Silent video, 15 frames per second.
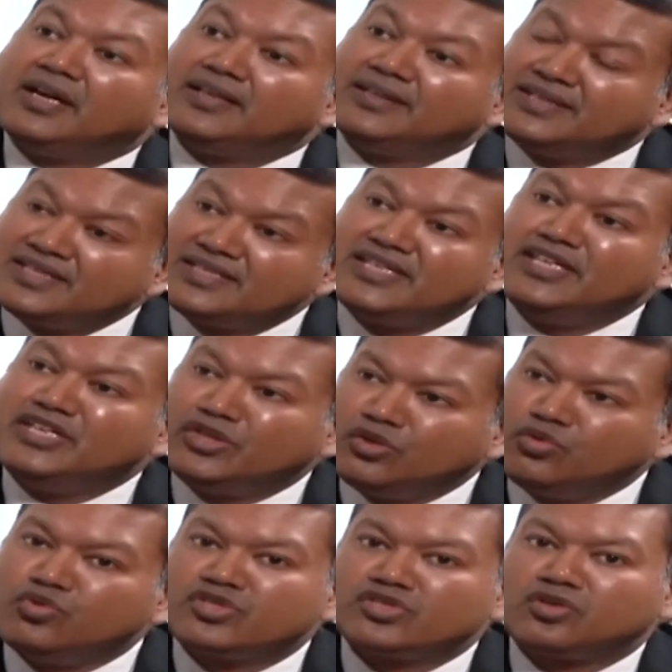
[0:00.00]
this
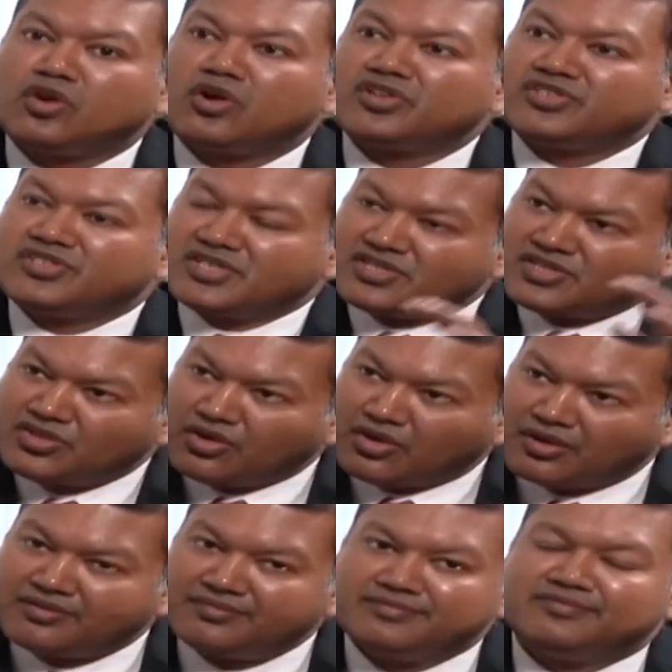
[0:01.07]
includes not just
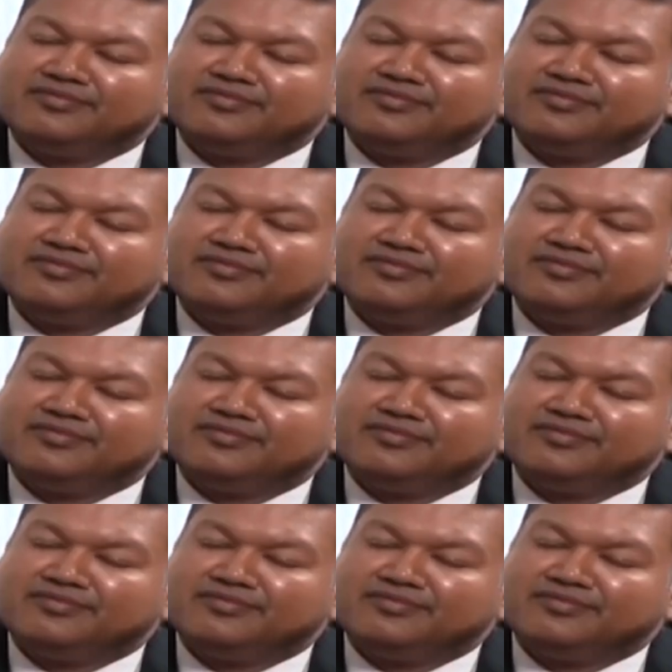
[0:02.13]
your